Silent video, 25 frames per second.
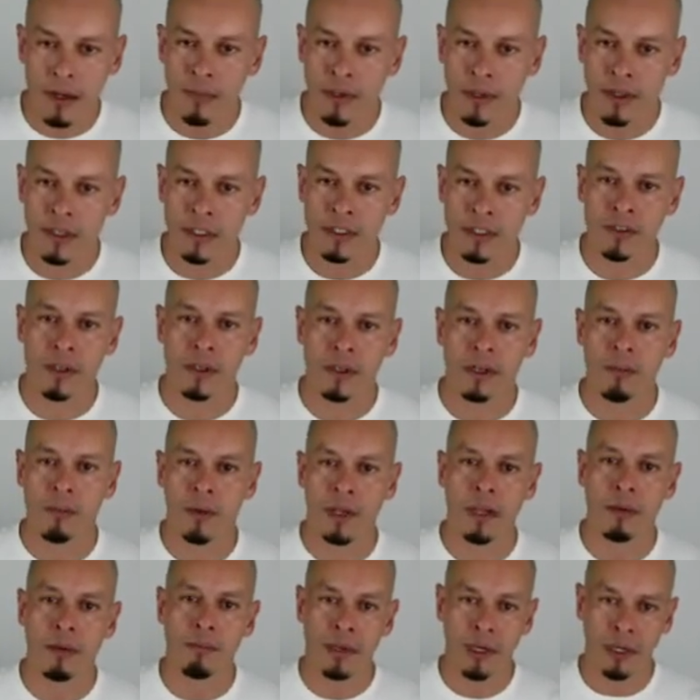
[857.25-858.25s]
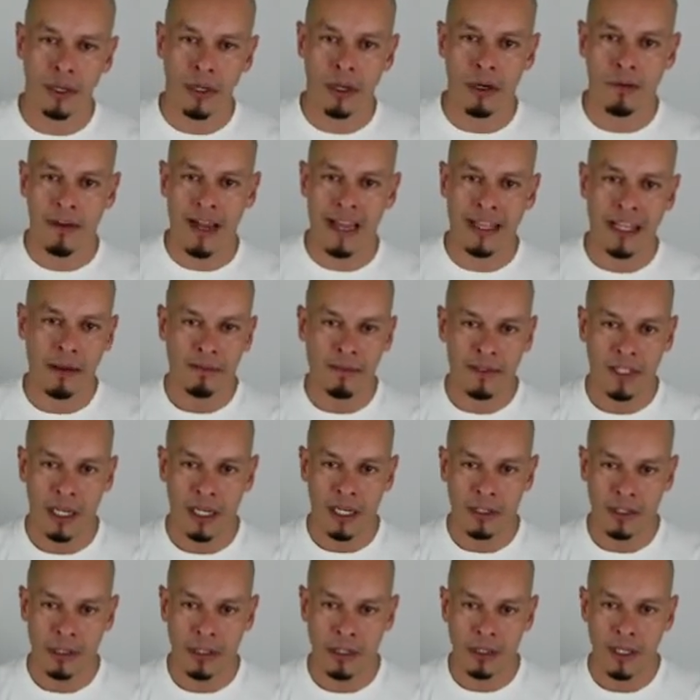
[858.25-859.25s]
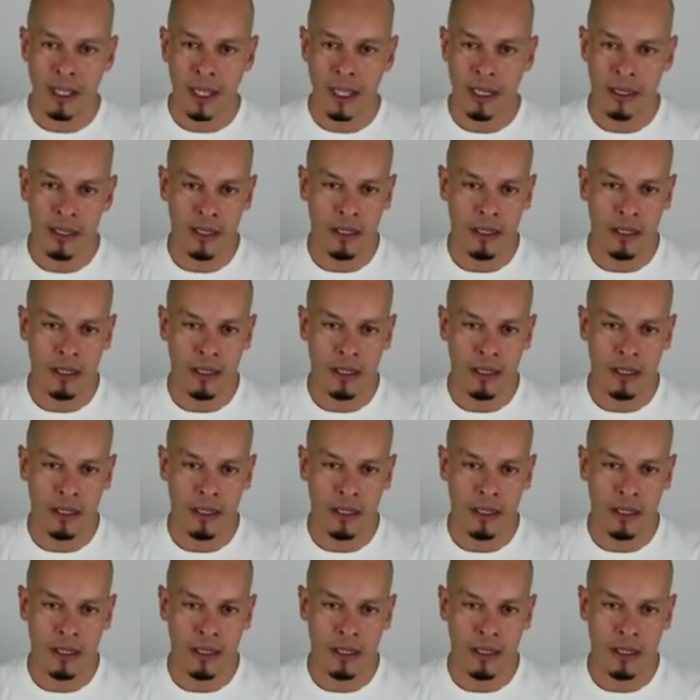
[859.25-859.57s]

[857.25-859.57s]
But there's going to be a period of adaptation that,